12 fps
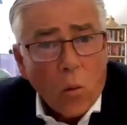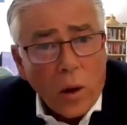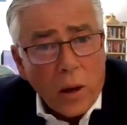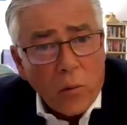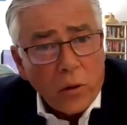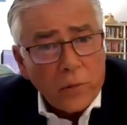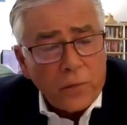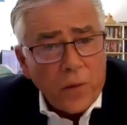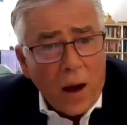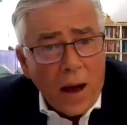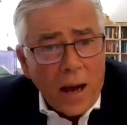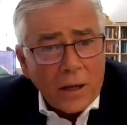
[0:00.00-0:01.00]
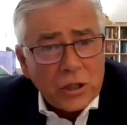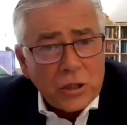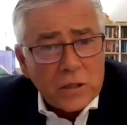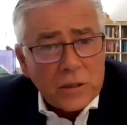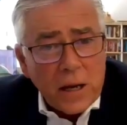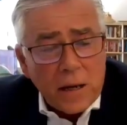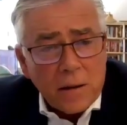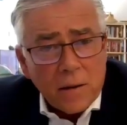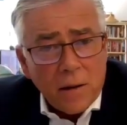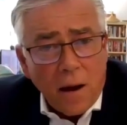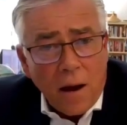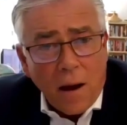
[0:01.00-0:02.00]
we would have actually
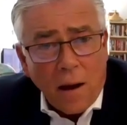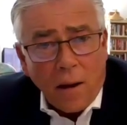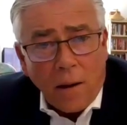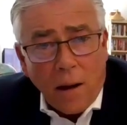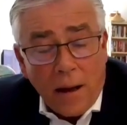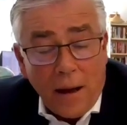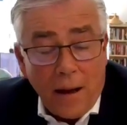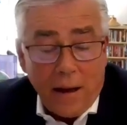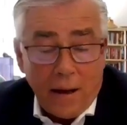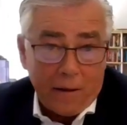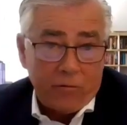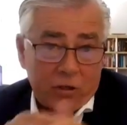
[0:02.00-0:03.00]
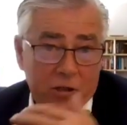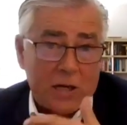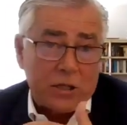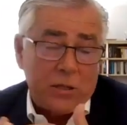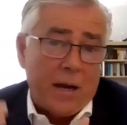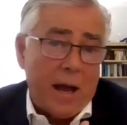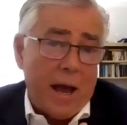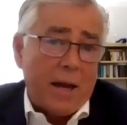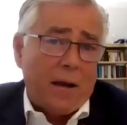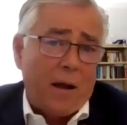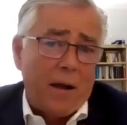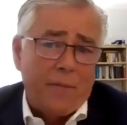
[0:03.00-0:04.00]
seen a recession at a
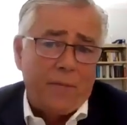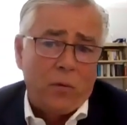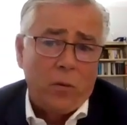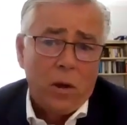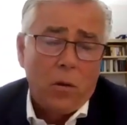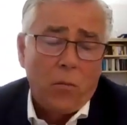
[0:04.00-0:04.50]
headline level.